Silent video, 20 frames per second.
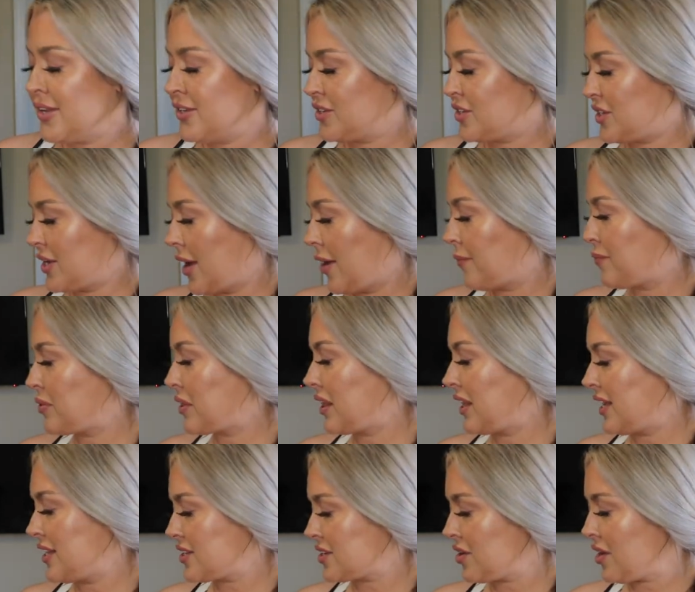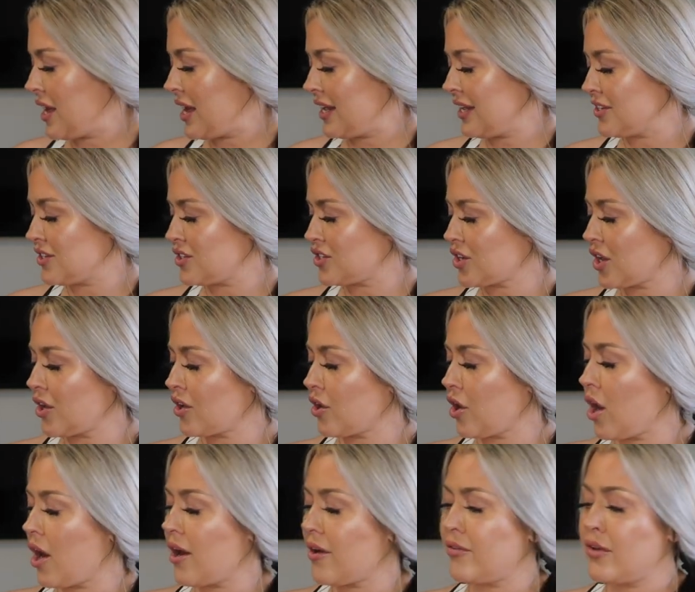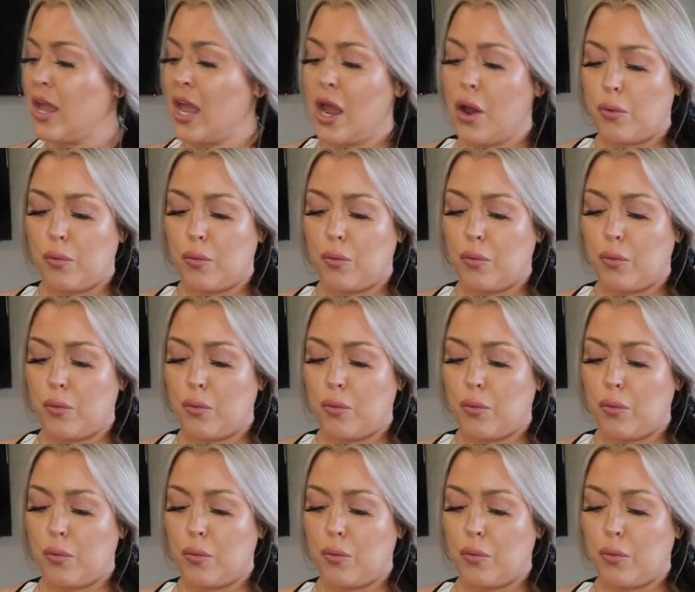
So let's go ahead and start off.